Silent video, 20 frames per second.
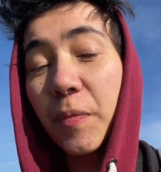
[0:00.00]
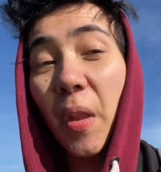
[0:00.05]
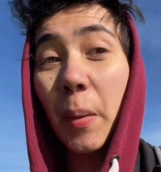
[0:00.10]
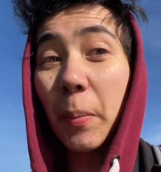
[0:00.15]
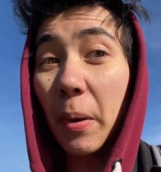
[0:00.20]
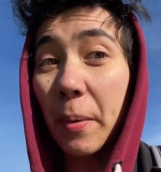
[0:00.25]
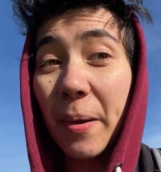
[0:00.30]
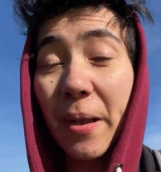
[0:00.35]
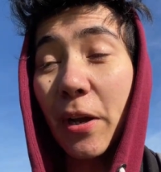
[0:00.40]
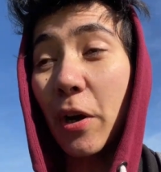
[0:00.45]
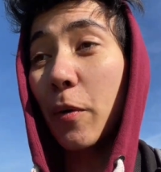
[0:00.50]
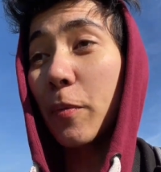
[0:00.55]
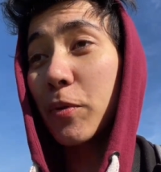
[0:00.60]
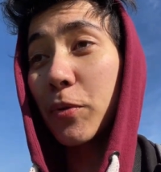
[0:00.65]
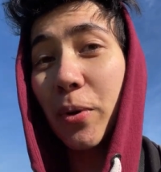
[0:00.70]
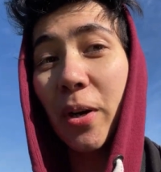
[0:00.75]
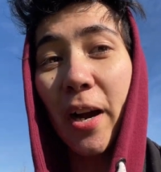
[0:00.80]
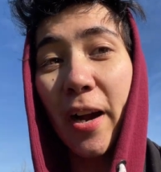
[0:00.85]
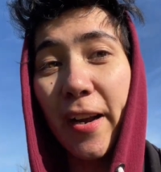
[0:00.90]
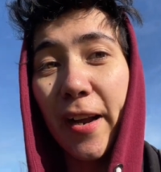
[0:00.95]
But my hopes
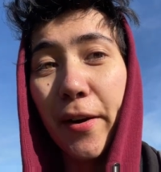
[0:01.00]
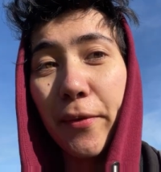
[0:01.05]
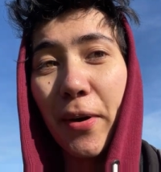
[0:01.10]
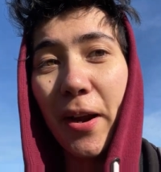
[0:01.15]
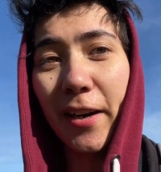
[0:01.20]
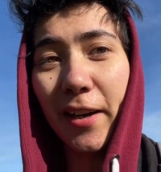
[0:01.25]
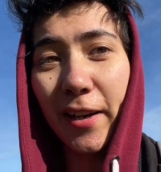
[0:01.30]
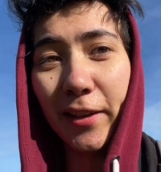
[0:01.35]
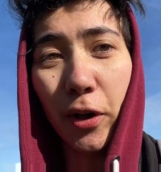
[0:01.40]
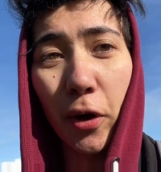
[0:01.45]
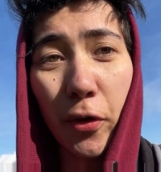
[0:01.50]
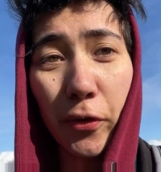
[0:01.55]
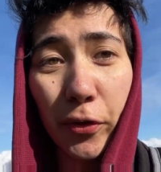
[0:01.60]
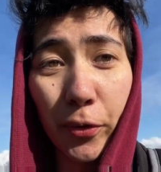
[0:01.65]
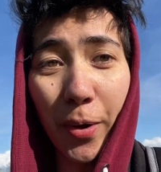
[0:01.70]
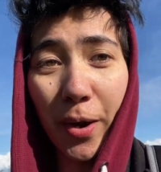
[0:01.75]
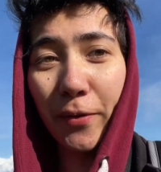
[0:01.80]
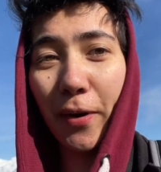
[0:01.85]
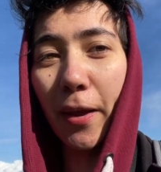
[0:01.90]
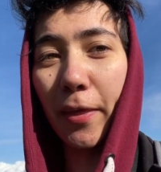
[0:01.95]
were high. I ran like all the
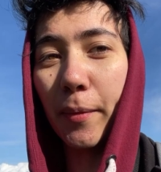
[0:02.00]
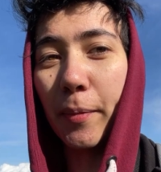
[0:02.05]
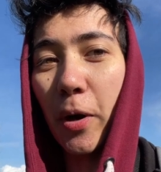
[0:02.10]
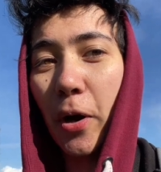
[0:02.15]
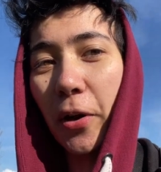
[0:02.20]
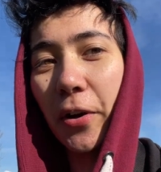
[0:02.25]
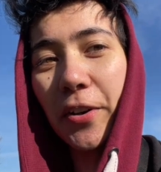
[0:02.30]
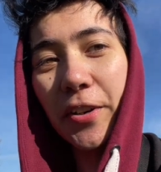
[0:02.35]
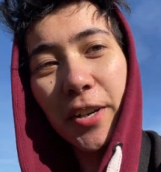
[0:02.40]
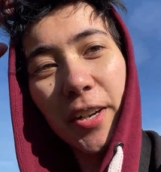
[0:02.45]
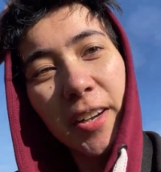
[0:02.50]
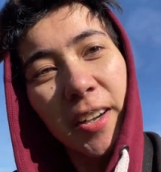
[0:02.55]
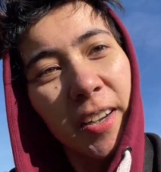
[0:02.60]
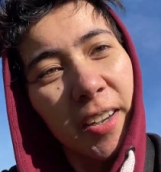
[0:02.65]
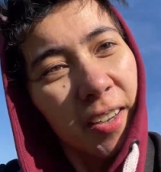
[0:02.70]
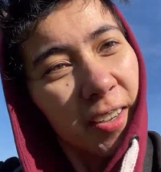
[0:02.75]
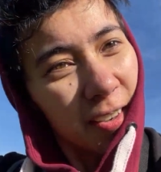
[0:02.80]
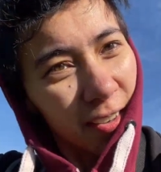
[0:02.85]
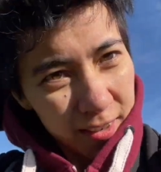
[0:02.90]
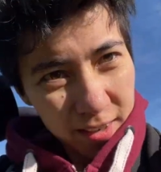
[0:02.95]
way around the pond.
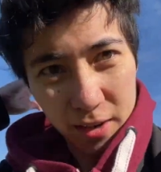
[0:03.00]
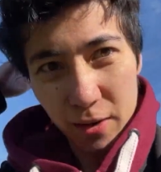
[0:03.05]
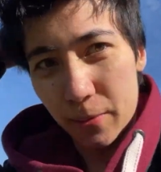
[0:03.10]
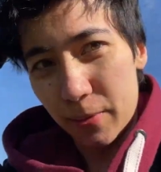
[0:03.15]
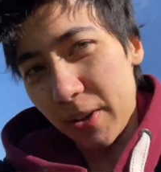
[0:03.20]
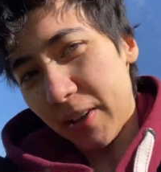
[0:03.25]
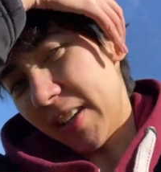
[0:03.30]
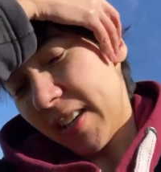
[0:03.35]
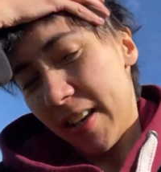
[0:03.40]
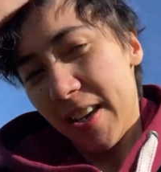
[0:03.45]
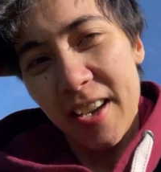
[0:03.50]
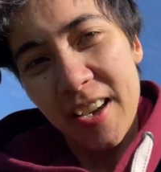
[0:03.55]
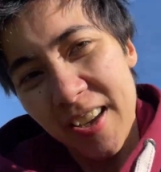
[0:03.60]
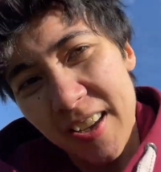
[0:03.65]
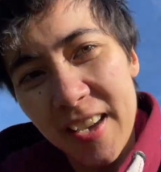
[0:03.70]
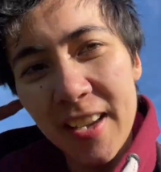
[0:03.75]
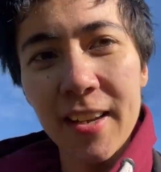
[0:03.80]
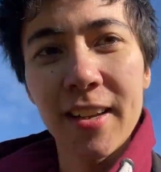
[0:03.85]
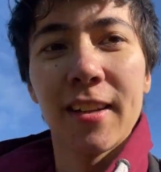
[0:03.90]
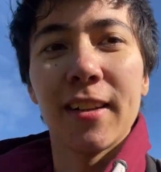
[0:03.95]
Oh, look,
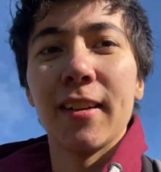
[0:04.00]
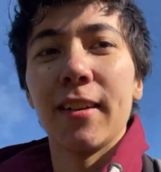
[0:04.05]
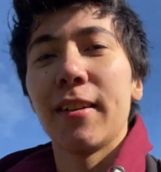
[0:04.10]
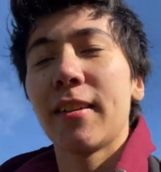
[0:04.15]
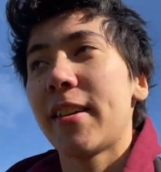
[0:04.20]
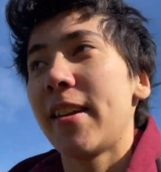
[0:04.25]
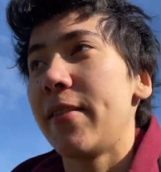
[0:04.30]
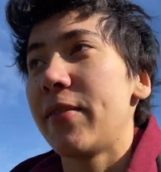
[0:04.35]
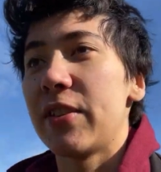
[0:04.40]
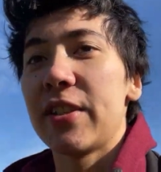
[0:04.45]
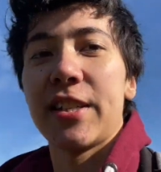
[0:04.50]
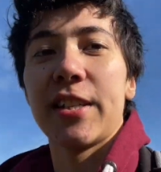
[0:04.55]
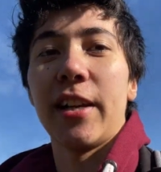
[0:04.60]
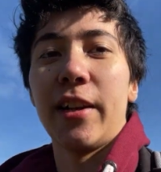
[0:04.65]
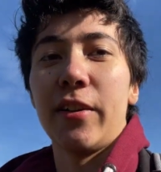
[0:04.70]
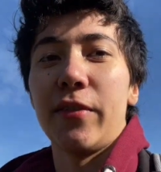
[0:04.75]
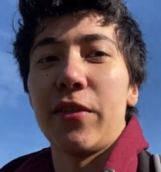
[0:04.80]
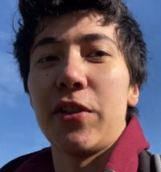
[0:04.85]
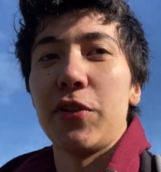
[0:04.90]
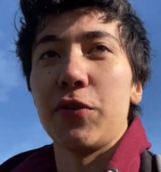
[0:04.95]
look even
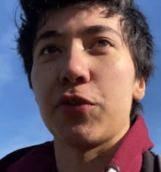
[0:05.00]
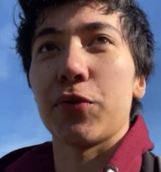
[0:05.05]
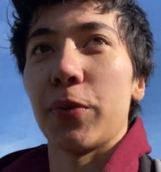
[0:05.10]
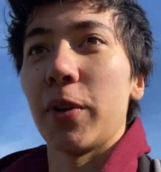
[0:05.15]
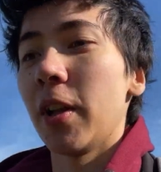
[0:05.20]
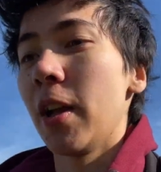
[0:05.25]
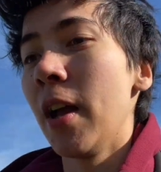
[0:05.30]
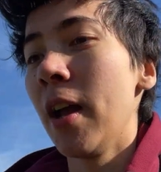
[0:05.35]
sillier than usual.